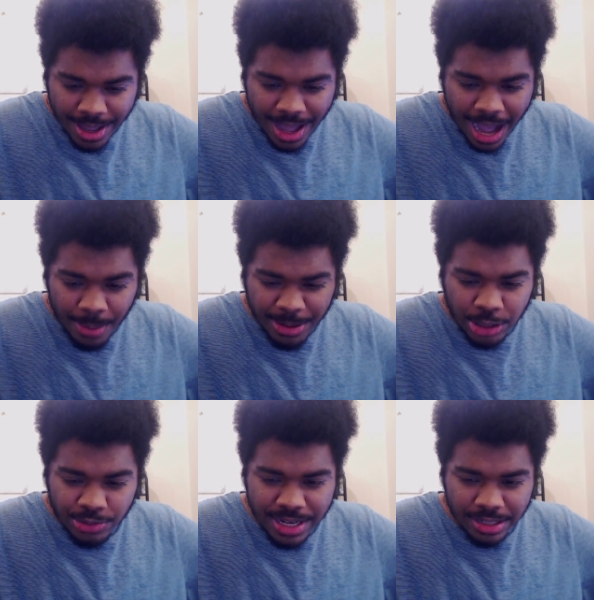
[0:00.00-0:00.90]
I'm
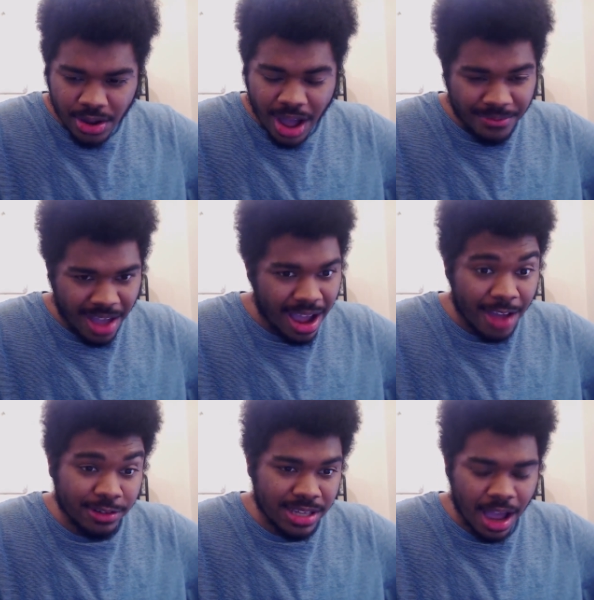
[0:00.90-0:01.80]
intrigued though. I'm, i
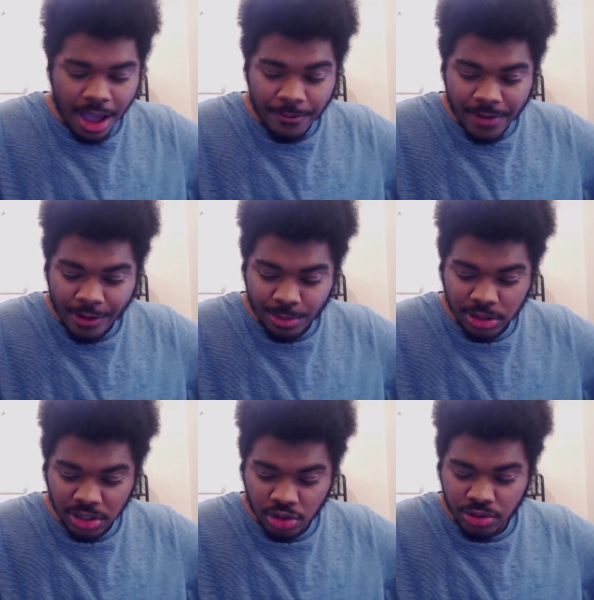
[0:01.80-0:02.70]
have to say I am very much
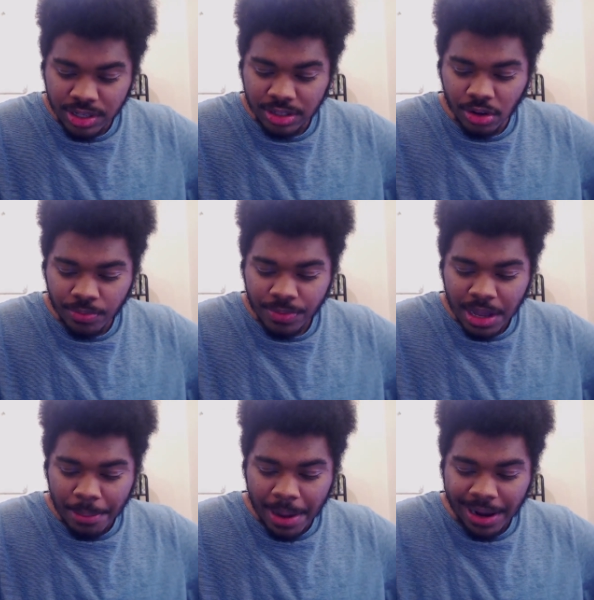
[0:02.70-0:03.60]
intrigued though
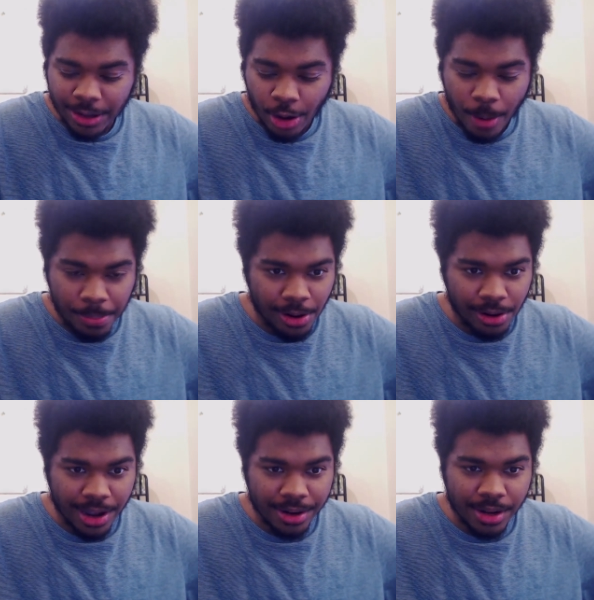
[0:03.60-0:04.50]
by like her
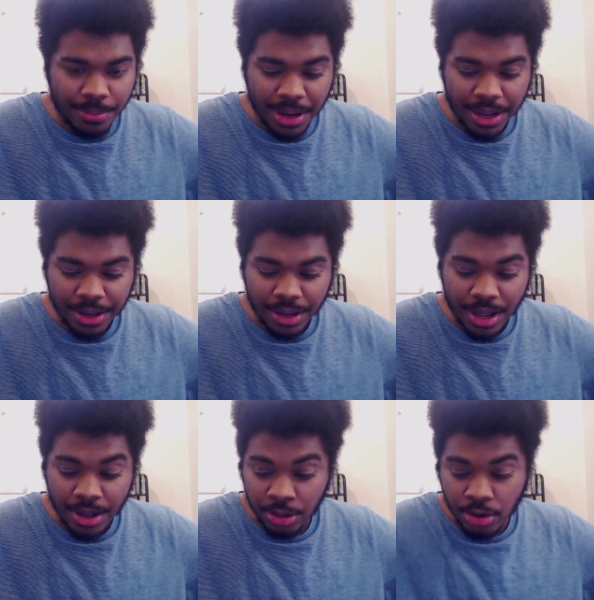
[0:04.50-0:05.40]
plotline, by
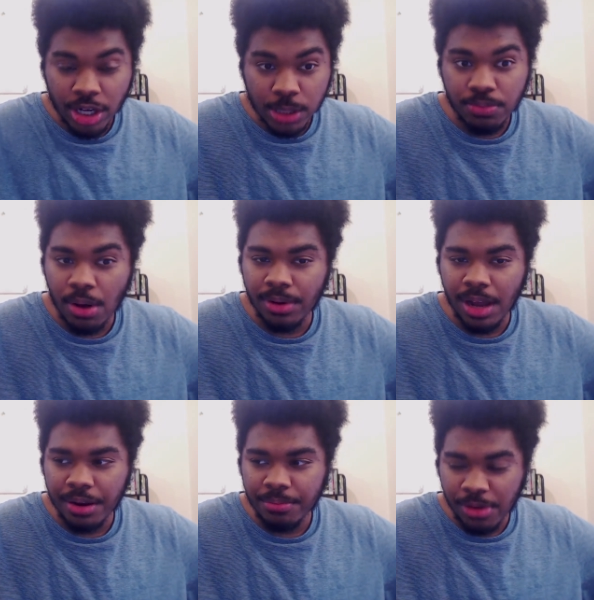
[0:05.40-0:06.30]
uh, Gunny's
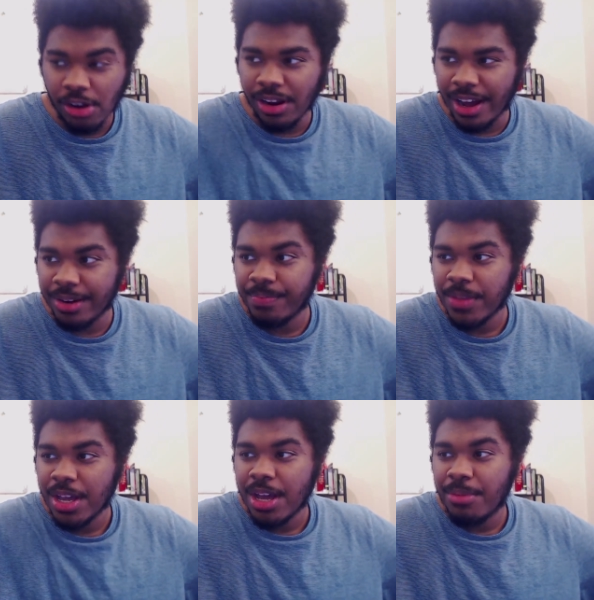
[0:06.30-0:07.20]
plotline, plotline,
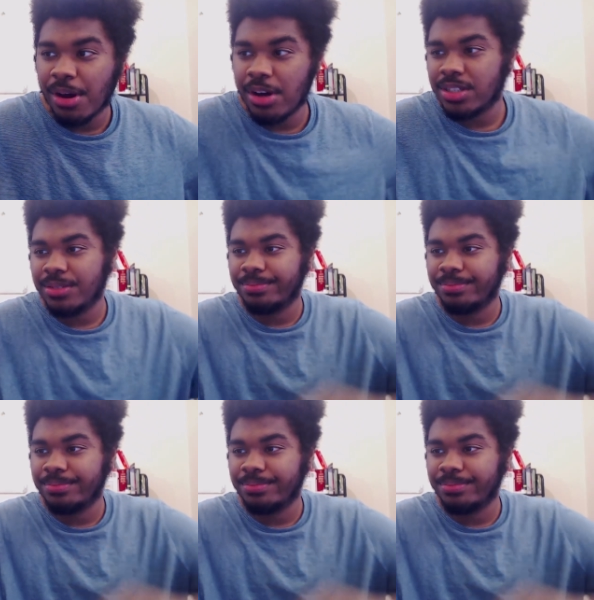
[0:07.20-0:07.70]
because